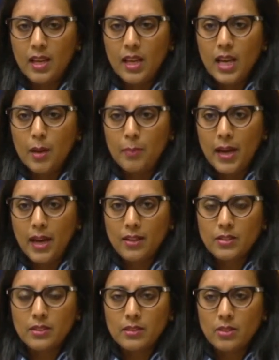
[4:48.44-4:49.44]

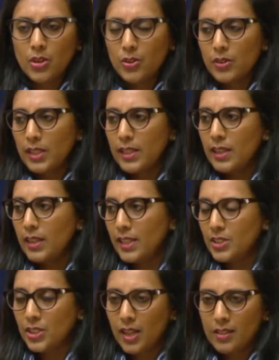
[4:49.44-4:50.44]
about not only
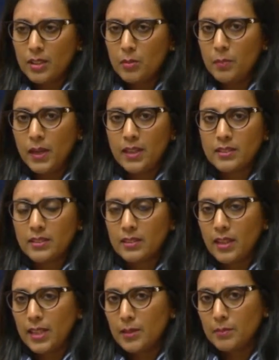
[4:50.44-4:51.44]
each other but
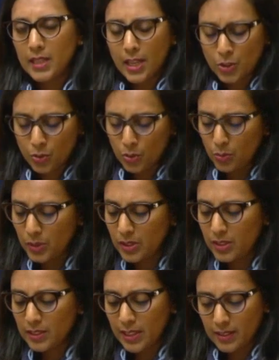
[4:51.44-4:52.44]
the natural
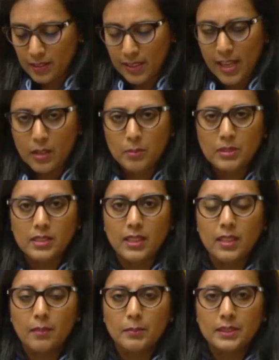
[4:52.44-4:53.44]
world and the animals
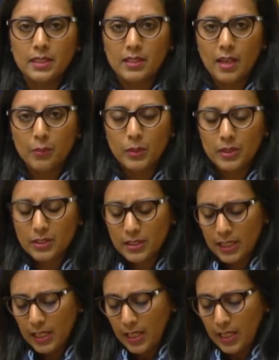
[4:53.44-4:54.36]
encompassed in that world,